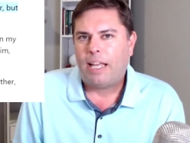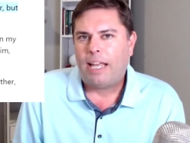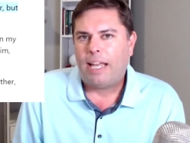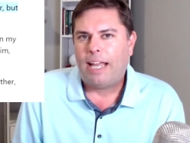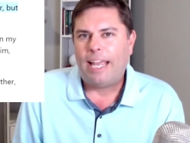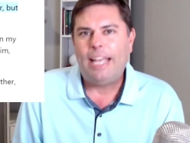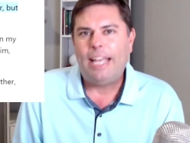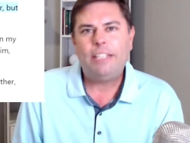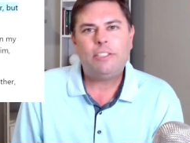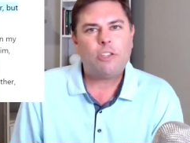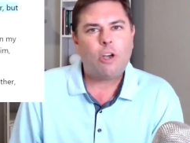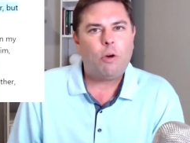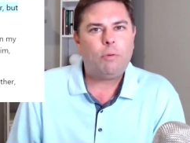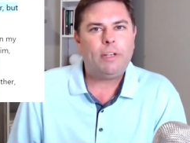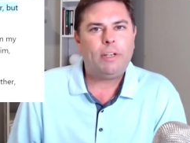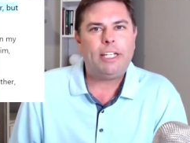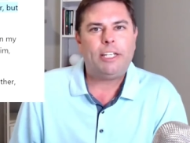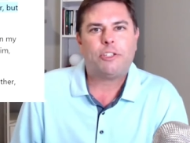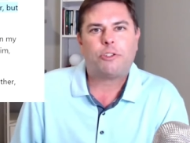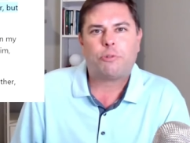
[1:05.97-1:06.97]
is
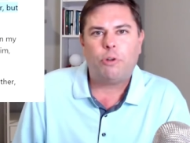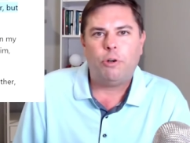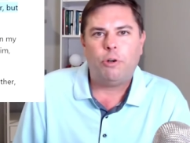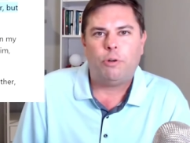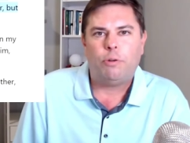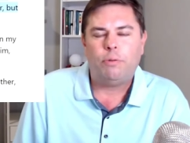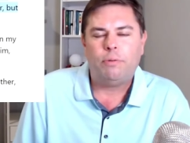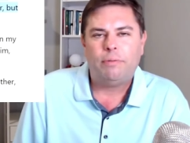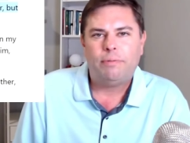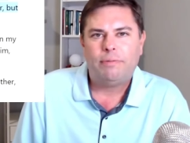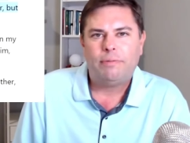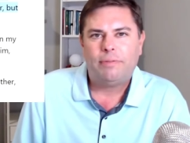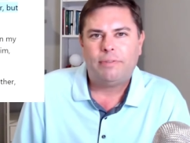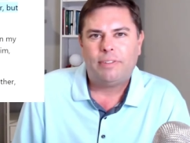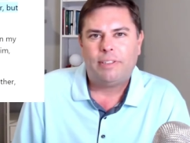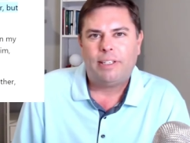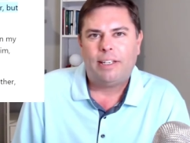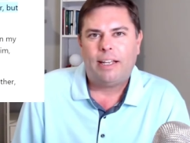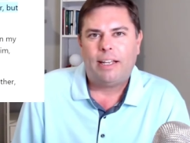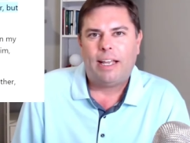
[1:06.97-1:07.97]
only true
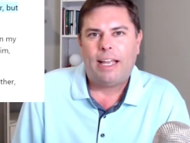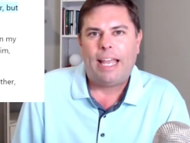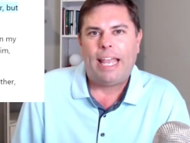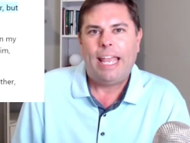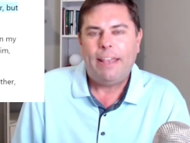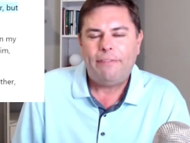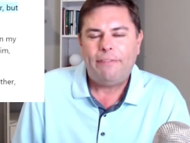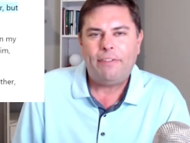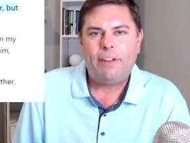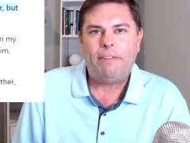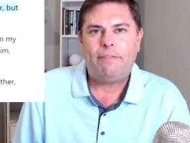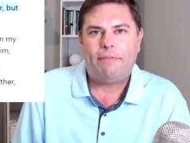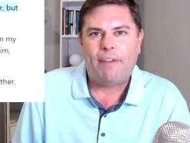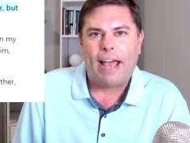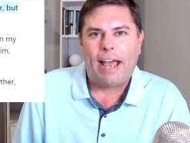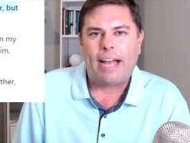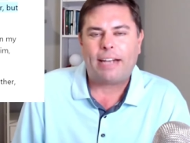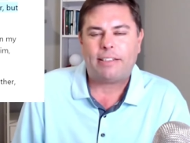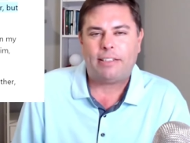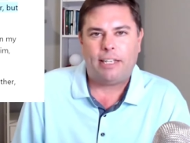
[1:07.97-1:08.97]
if in
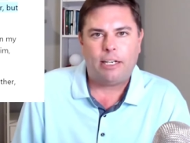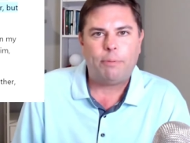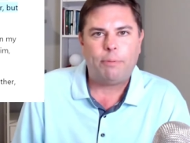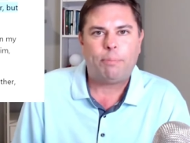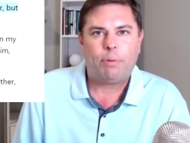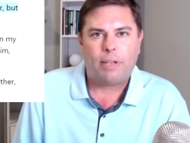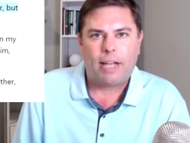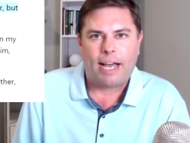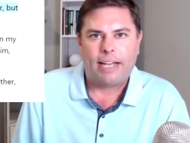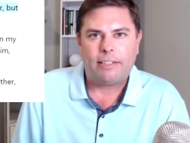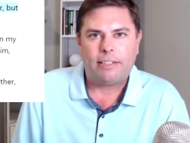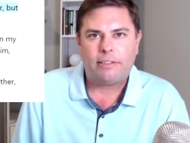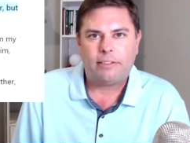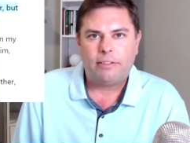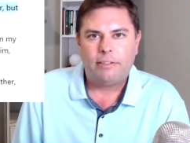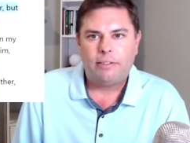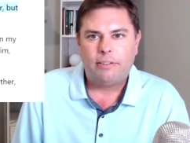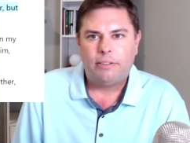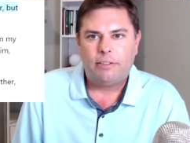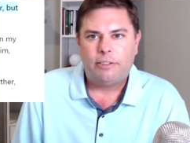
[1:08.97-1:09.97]
fact it applies
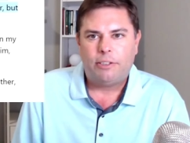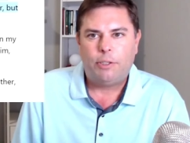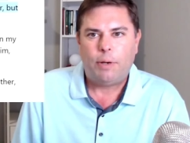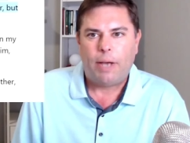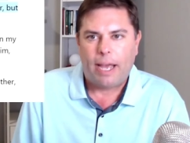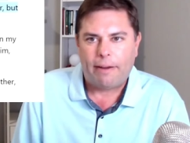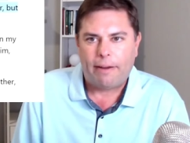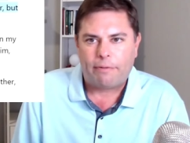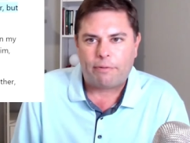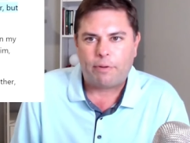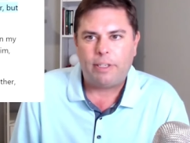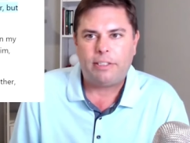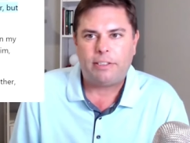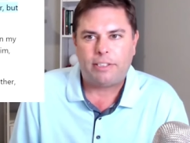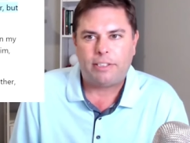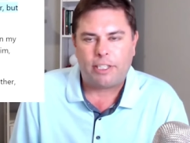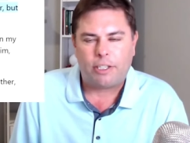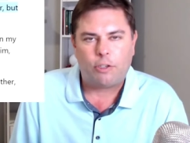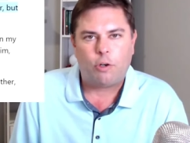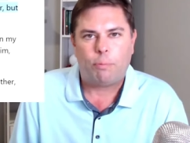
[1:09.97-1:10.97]
to every
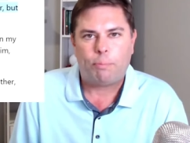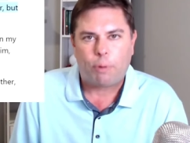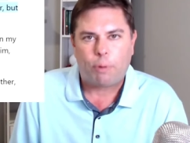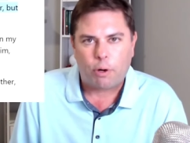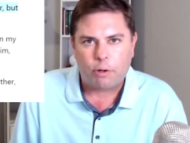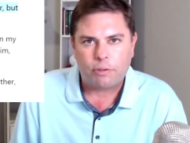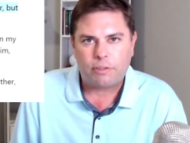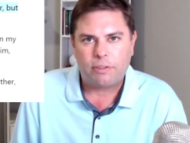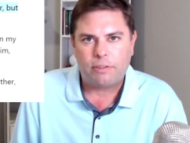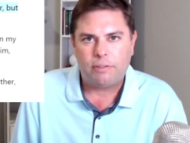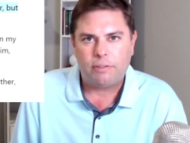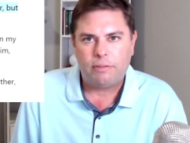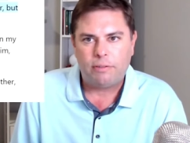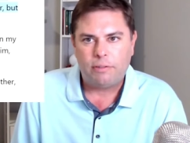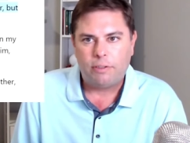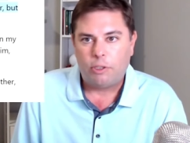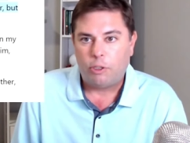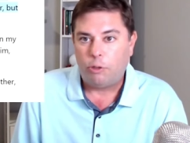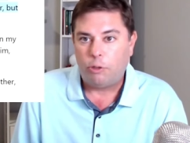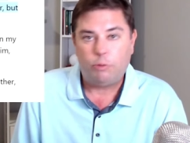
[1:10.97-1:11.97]
single person
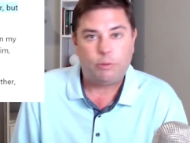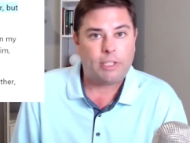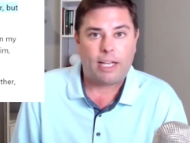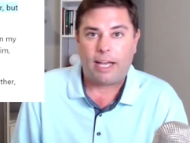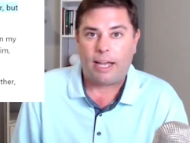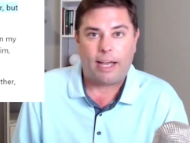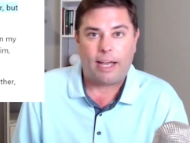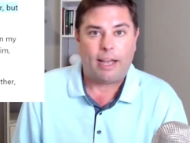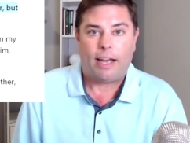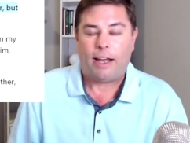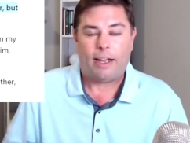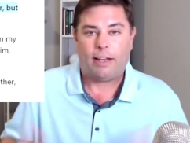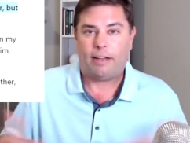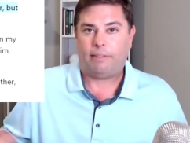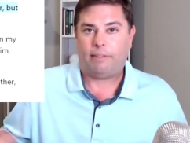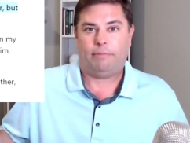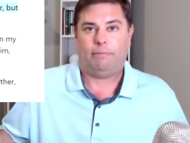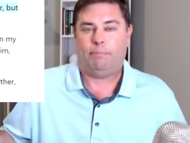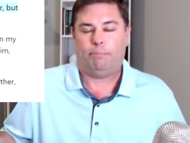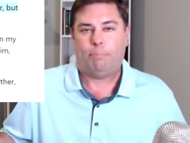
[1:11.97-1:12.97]
who's
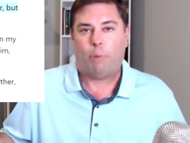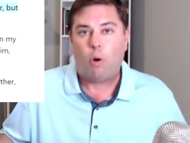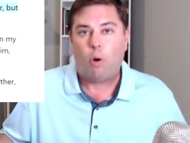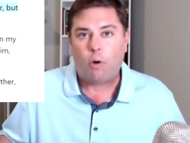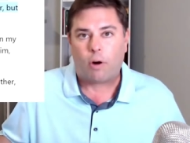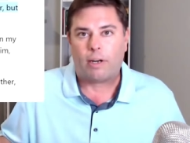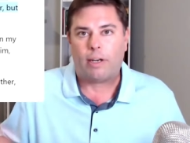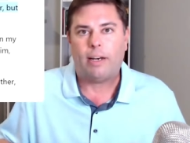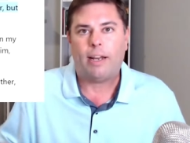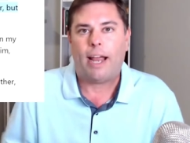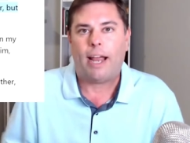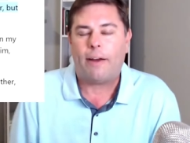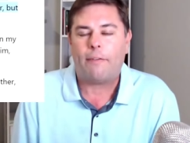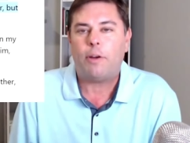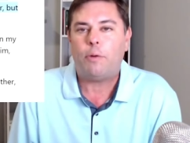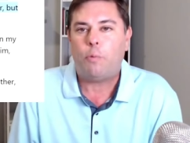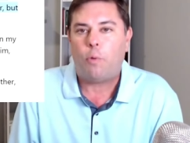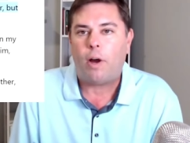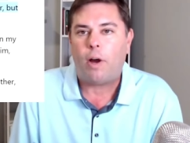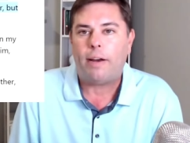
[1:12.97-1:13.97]
born, every
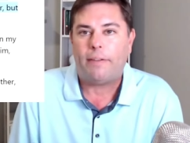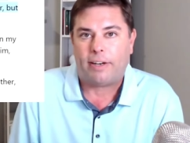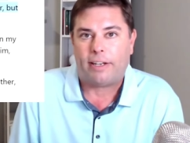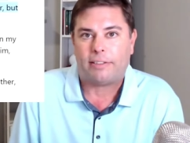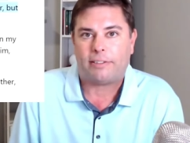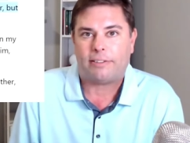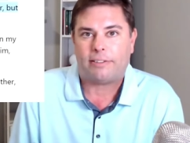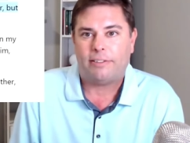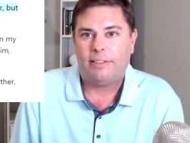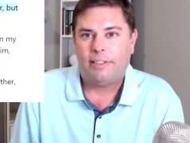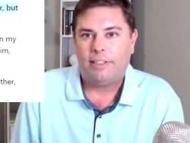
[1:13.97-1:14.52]
one of us.